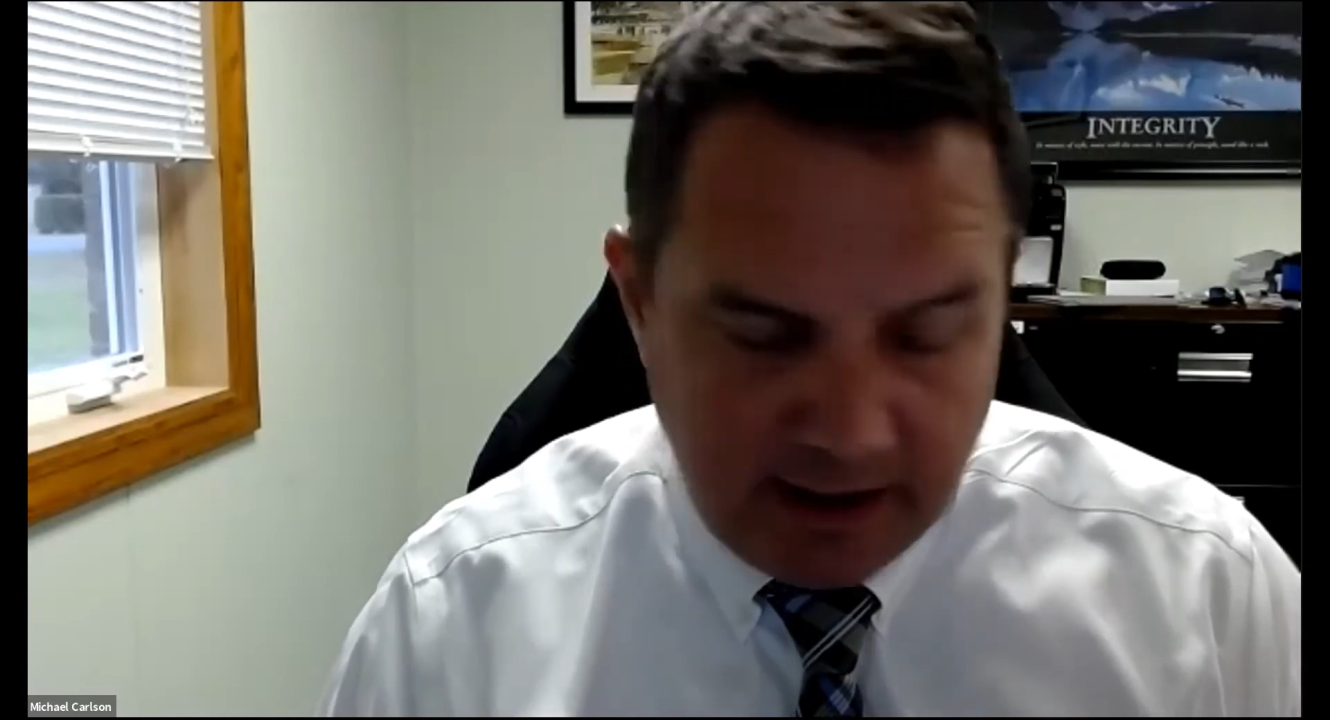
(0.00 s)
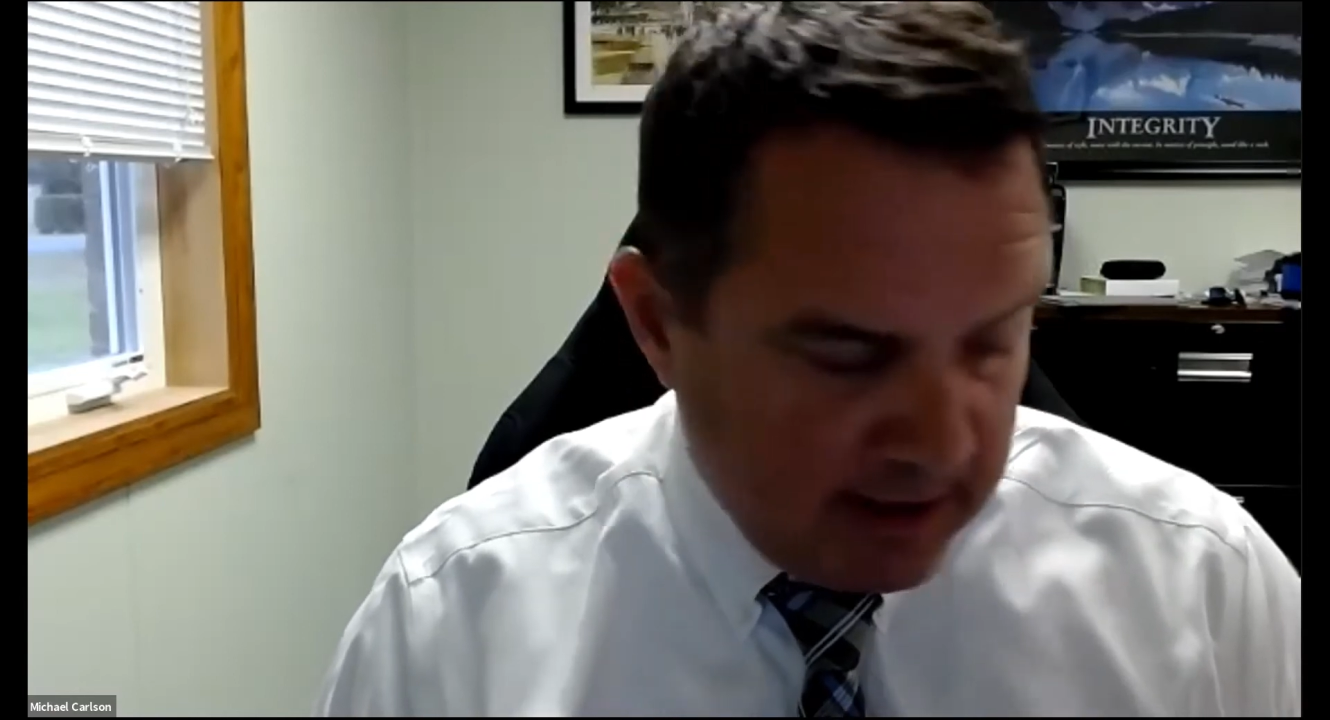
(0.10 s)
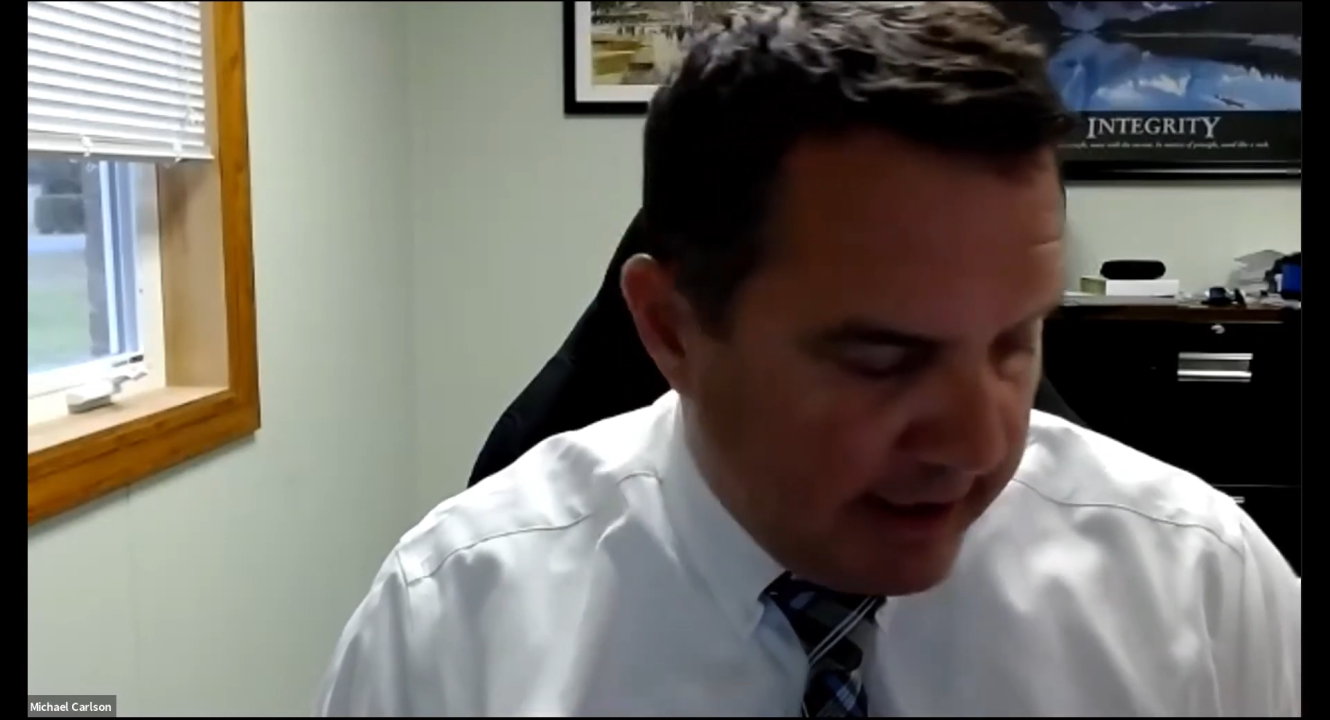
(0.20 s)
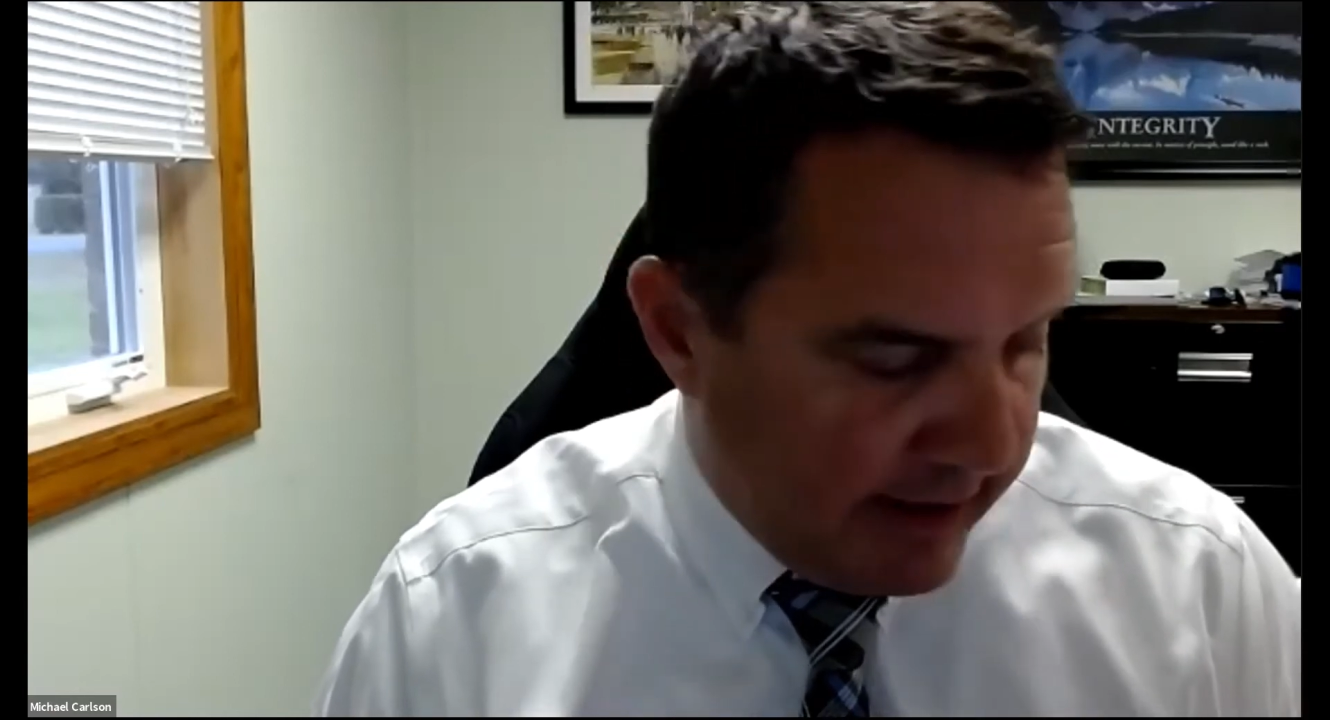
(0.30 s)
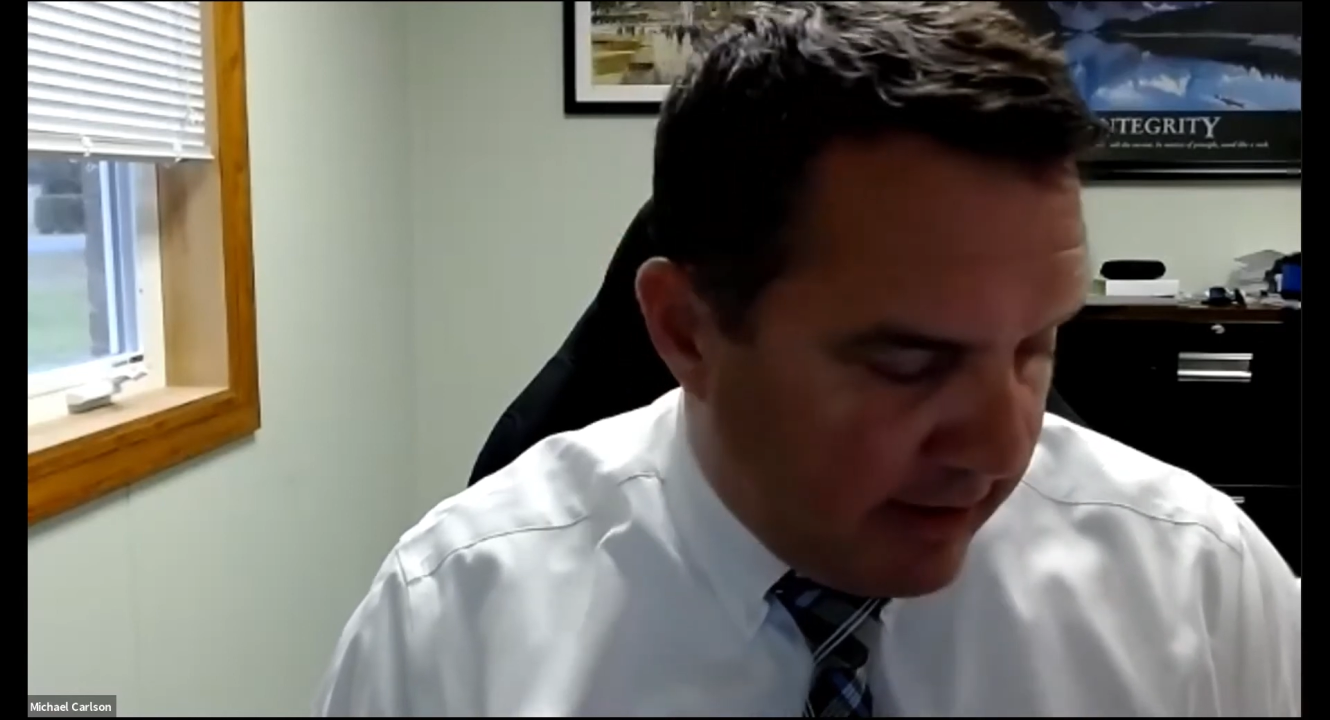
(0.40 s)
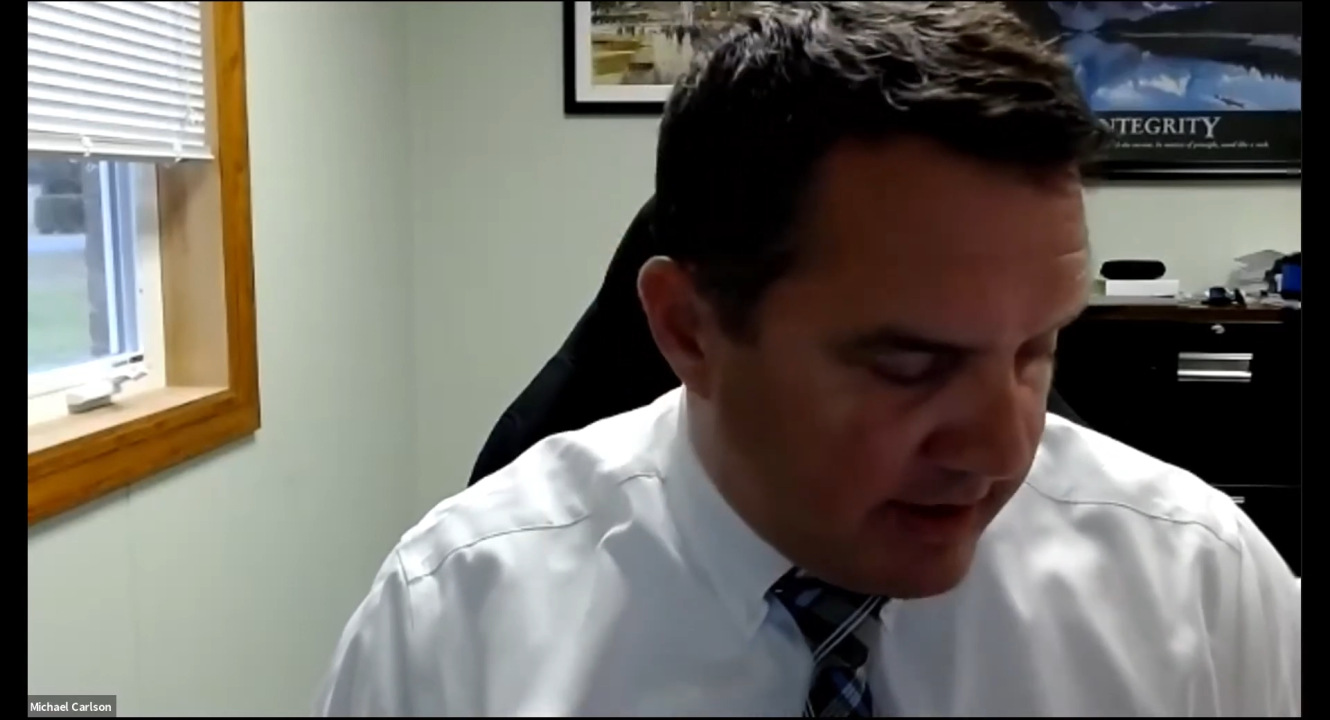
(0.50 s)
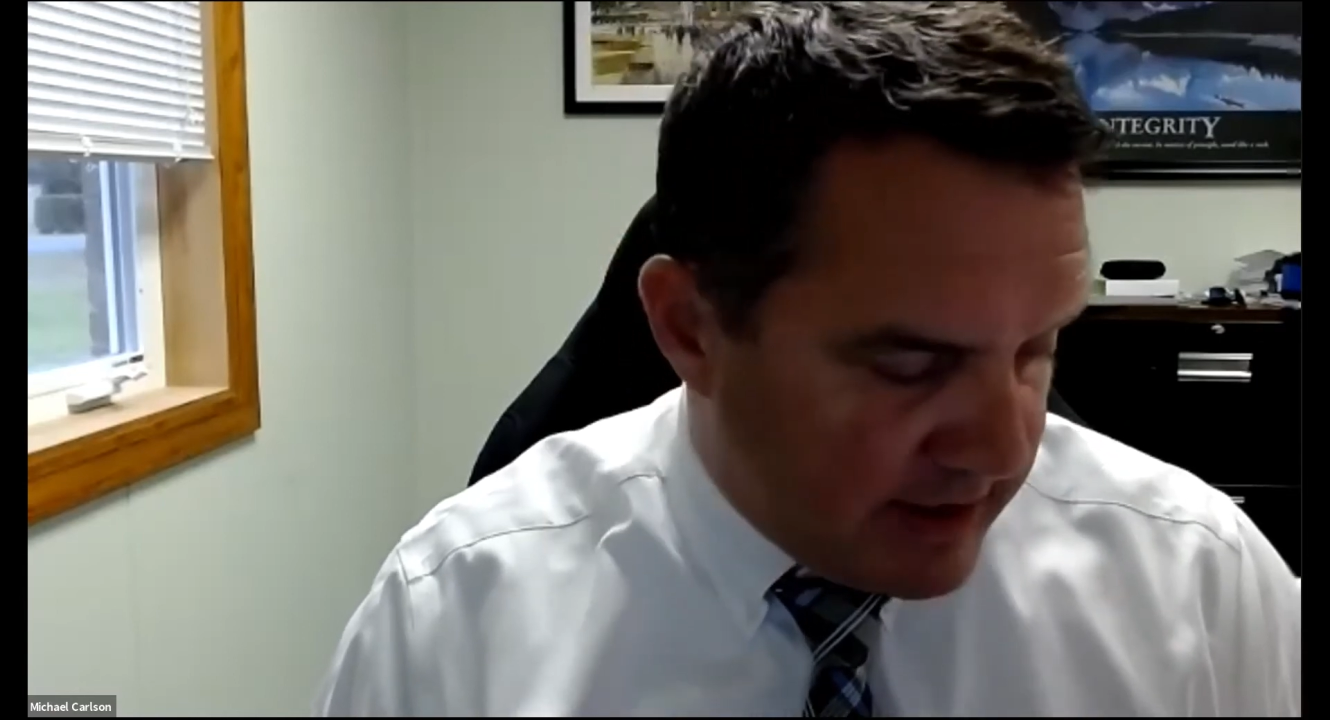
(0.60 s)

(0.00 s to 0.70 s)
later on